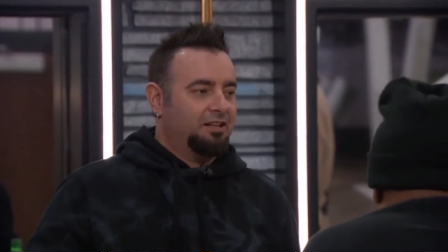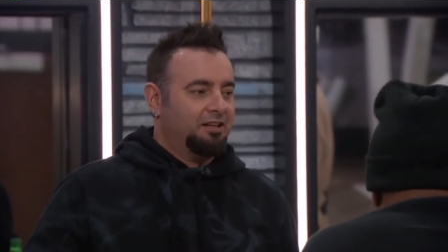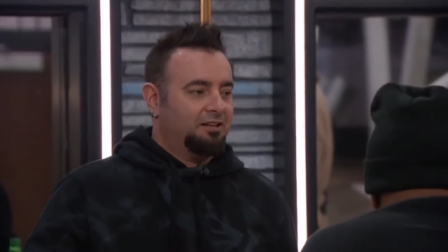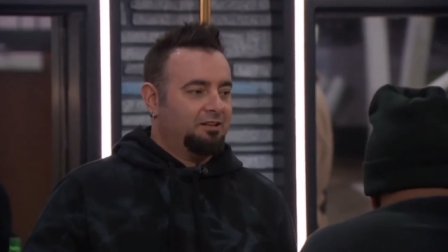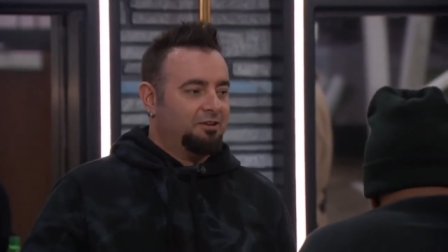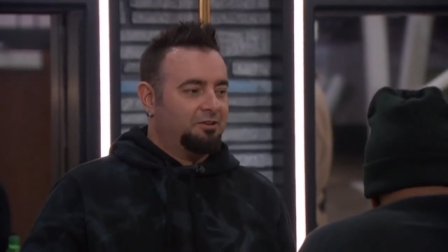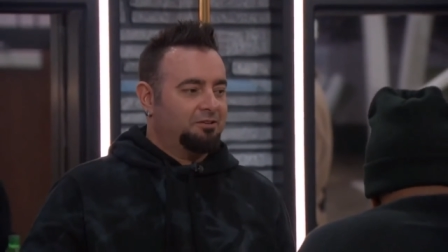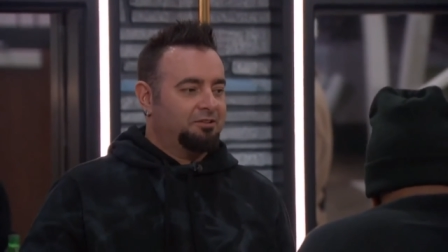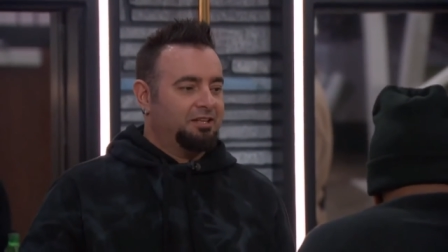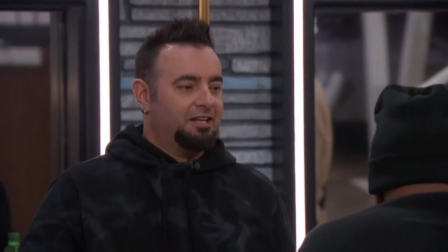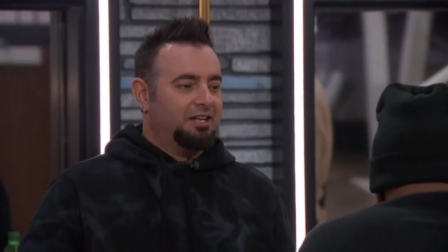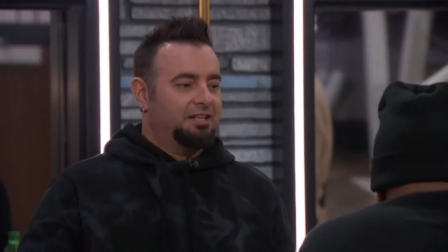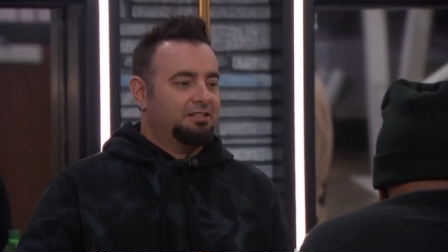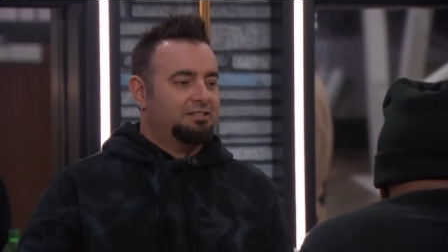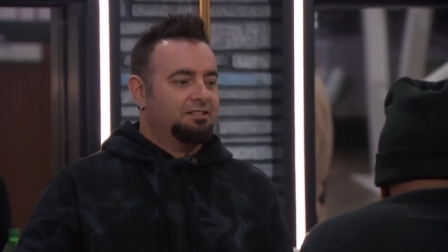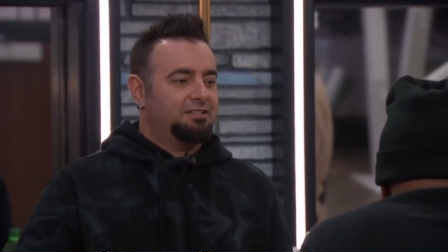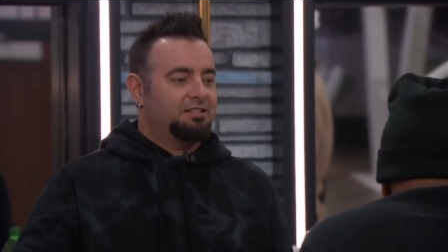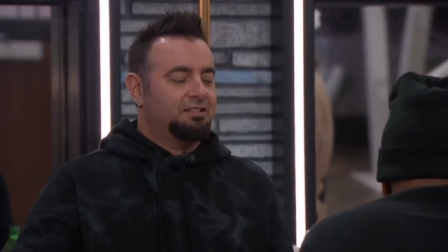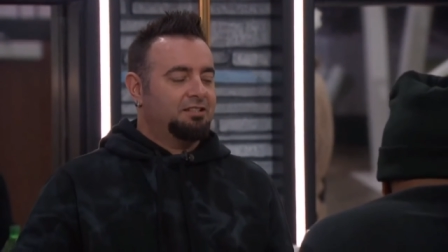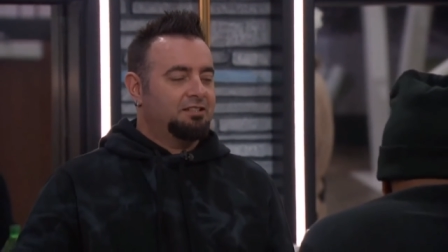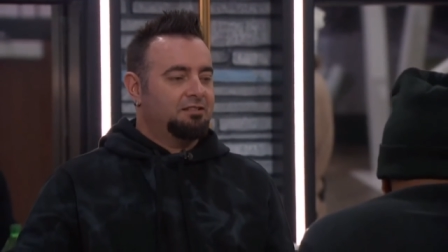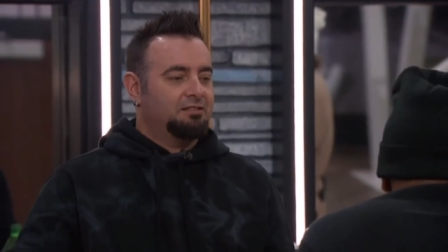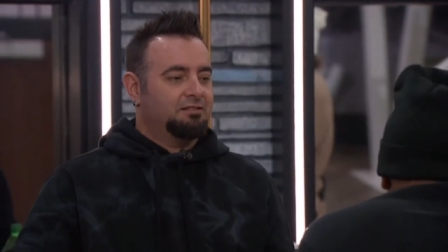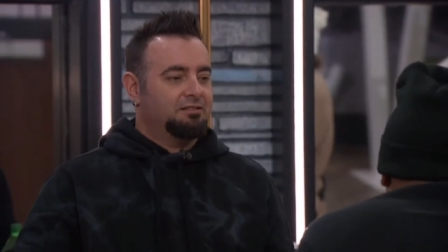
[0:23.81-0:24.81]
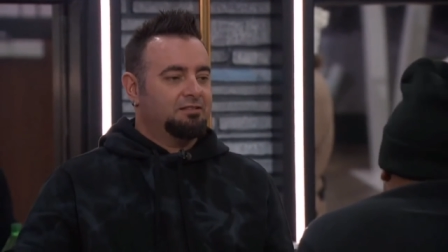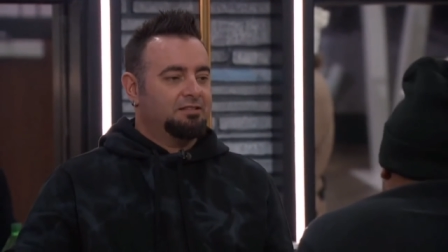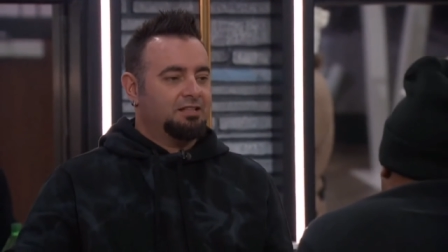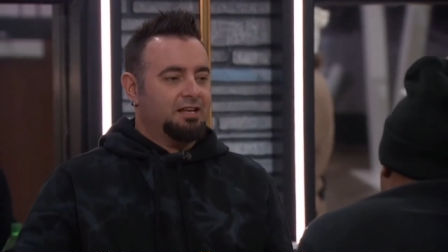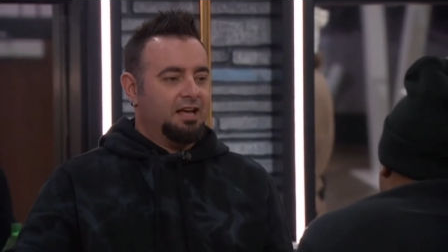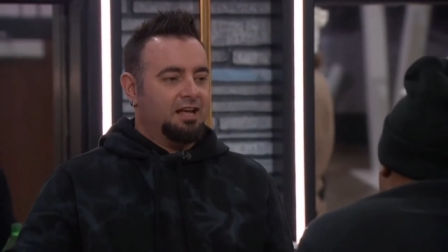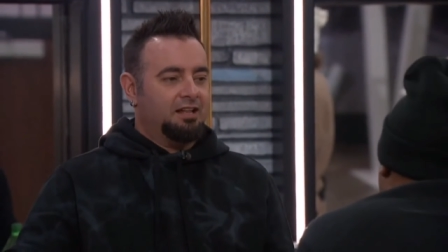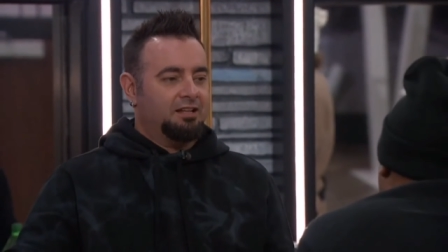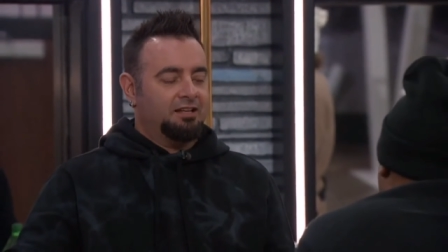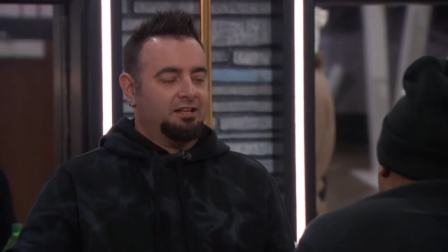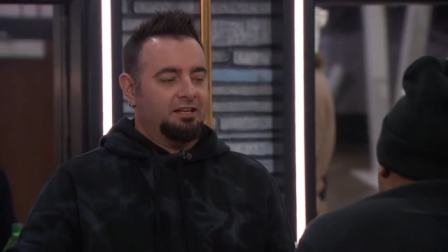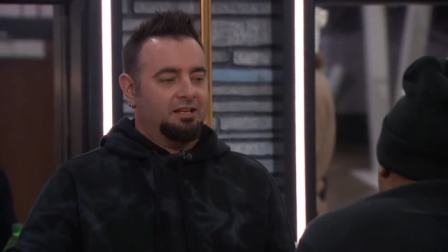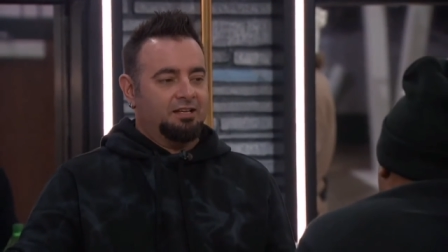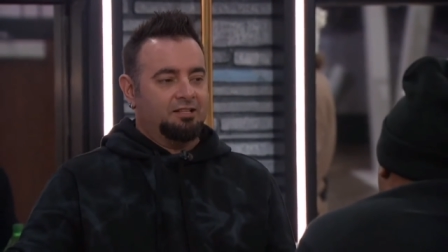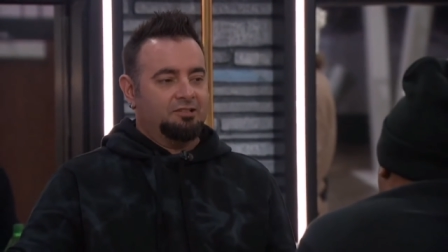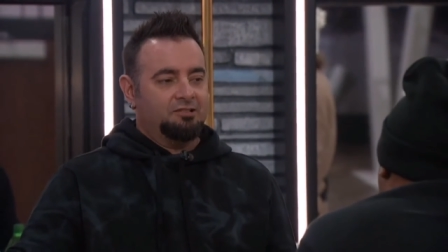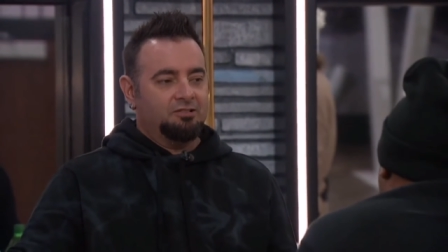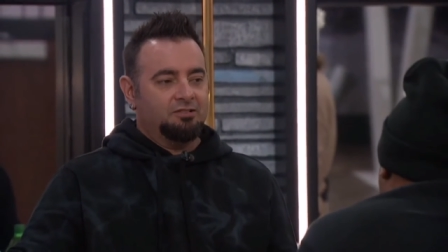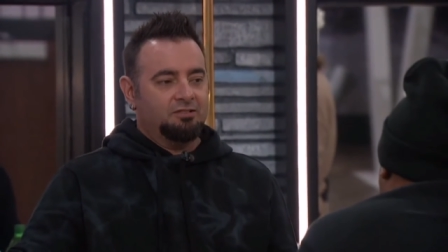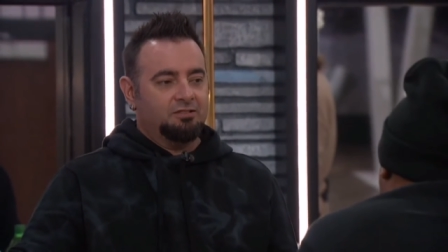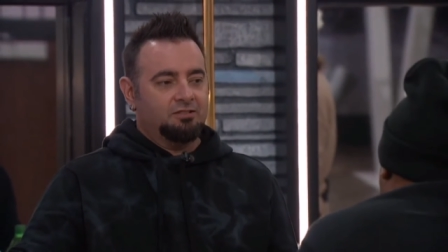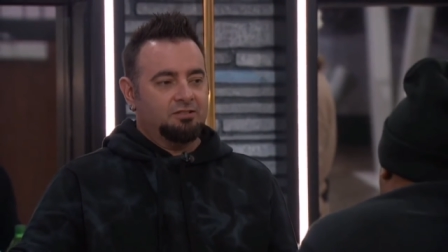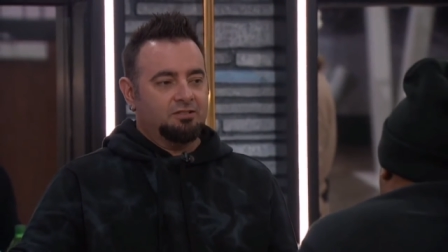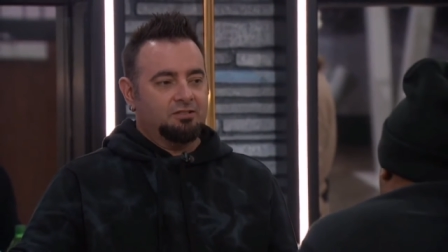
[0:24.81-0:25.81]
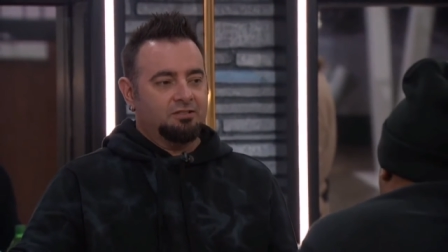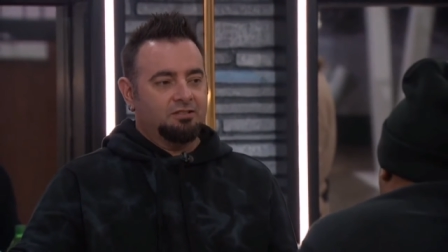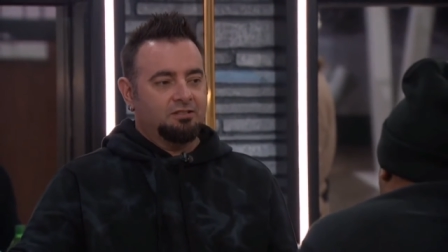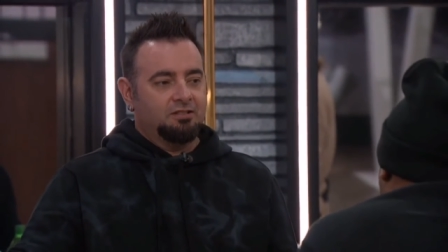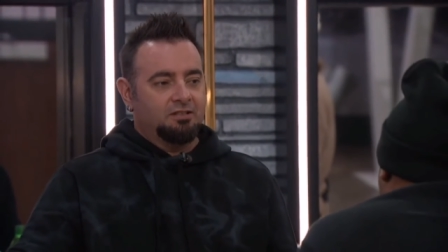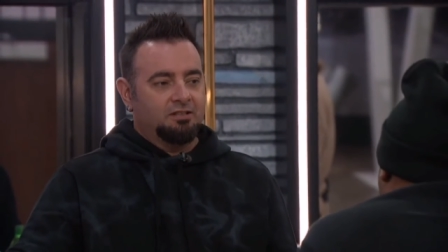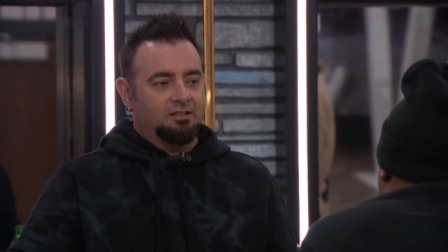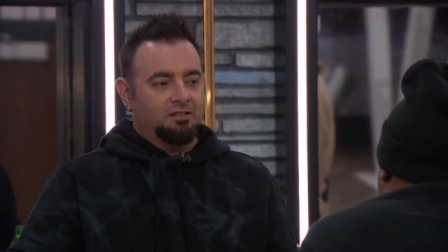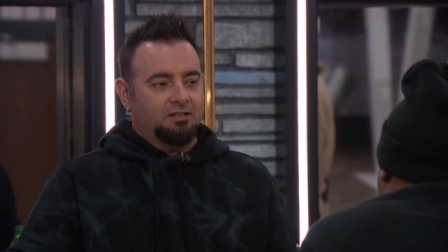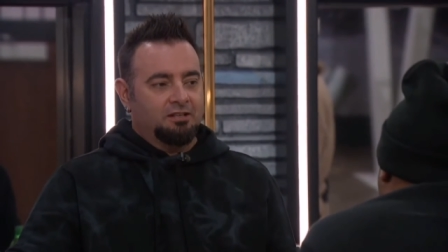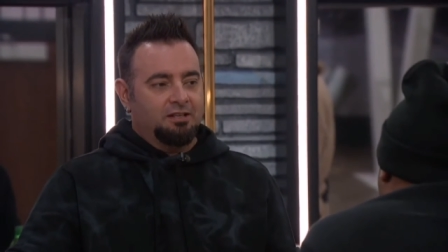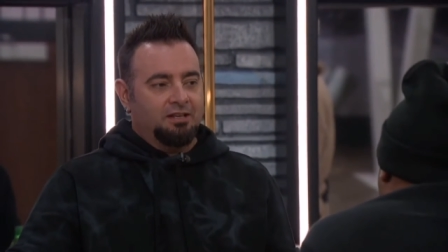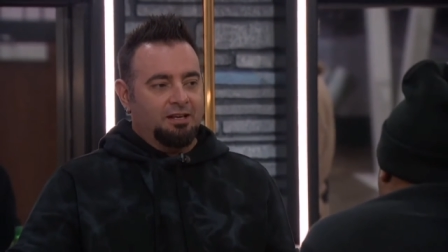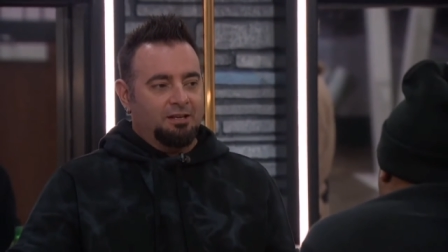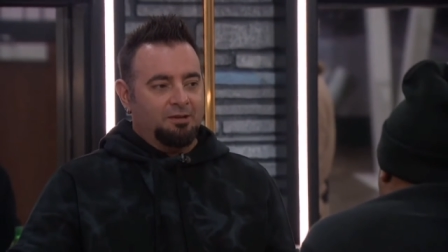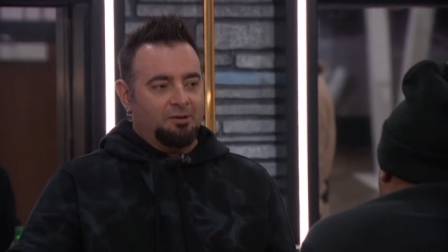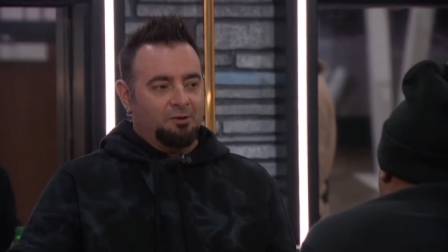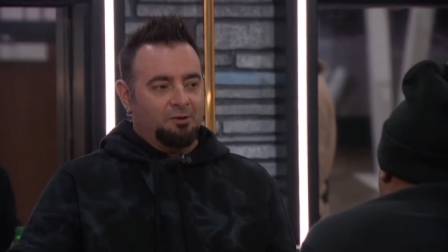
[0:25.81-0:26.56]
I called 19 talent agents, and